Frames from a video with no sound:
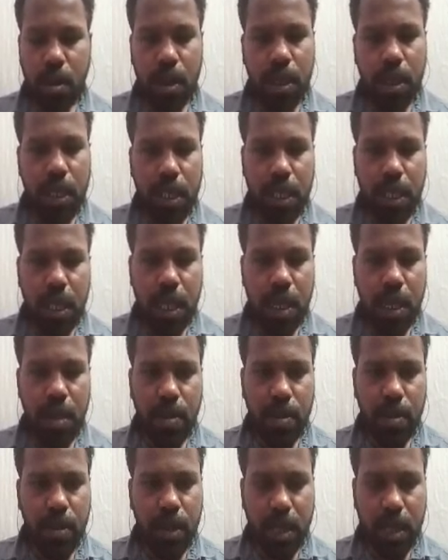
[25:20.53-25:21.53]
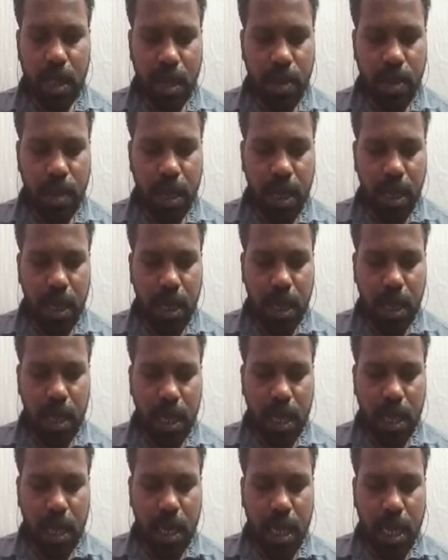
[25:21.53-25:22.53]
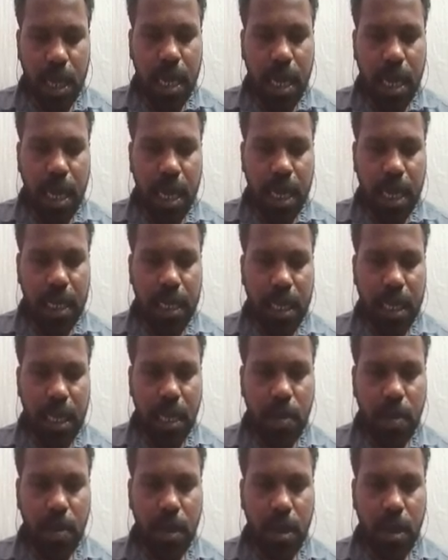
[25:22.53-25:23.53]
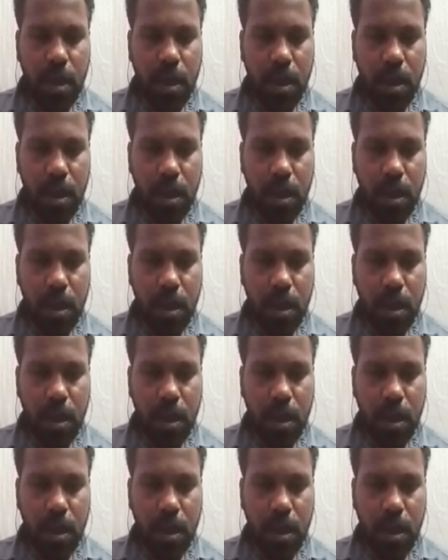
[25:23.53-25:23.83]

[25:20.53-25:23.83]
Same I think. X label